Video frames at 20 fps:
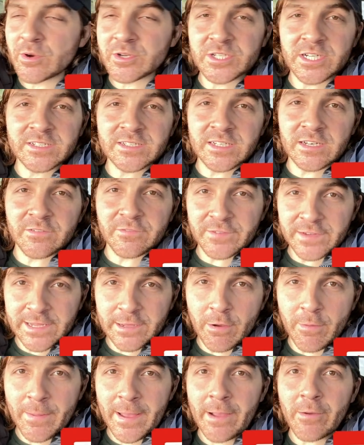which I did a
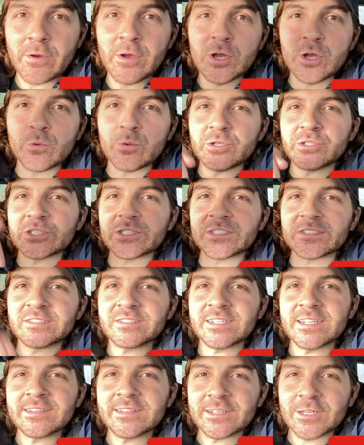video about, which you can
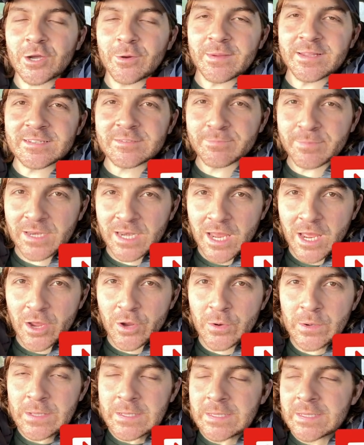see in the comments
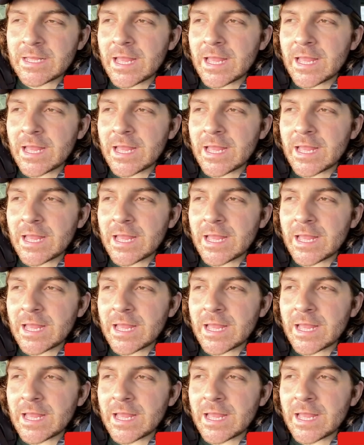below,